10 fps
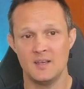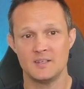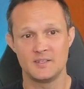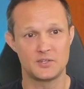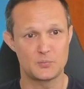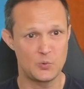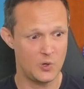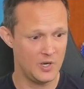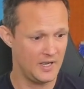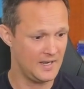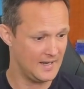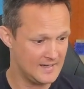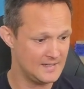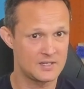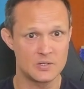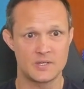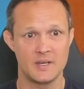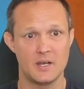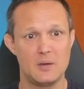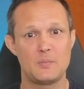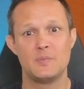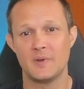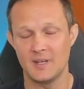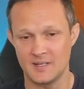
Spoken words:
So it's pretty easy to set up.